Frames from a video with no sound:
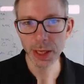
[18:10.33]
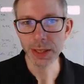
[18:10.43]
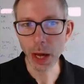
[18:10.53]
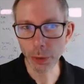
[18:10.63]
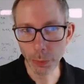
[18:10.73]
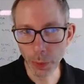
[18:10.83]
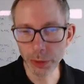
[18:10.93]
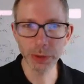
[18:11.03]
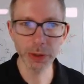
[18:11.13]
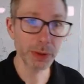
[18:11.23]
Now,
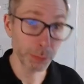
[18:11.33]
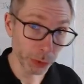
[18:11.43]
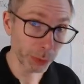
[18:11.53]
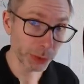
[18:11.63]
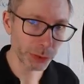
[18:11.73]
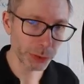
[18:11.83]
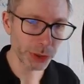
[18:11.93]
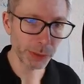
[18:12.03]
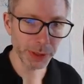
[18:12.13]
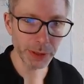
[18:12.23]
once we switch to
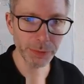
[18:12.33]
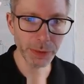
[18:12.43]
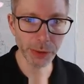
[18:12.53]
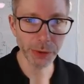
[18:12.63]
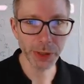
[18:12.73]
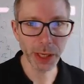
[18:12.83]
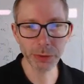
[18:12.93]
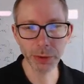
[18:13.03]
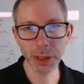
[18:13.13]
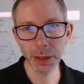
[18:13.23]
GDP deflators,
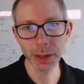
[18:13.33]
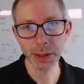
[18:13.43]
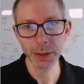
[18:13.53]
actually